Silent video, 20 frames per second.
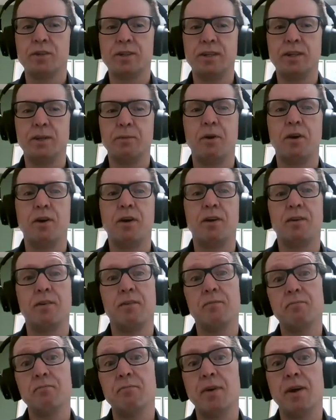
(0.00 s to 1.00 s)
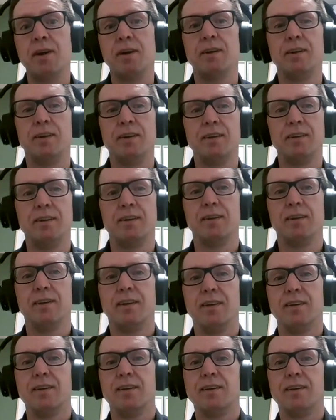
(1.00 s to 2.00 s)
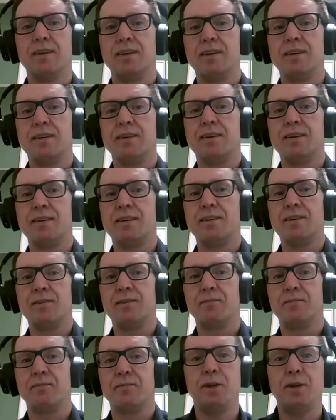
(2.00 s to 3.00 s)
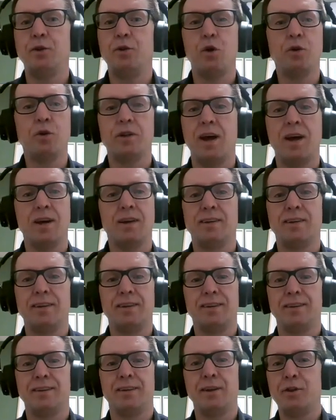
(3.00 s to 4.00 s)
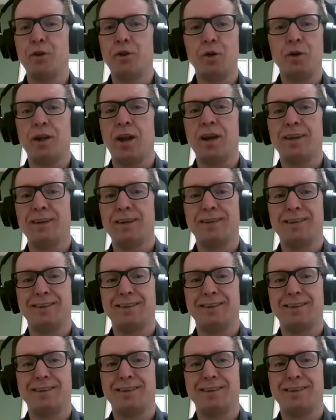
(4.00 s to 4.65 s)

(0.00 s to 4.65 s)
to sleep early. They don't like it. They don't like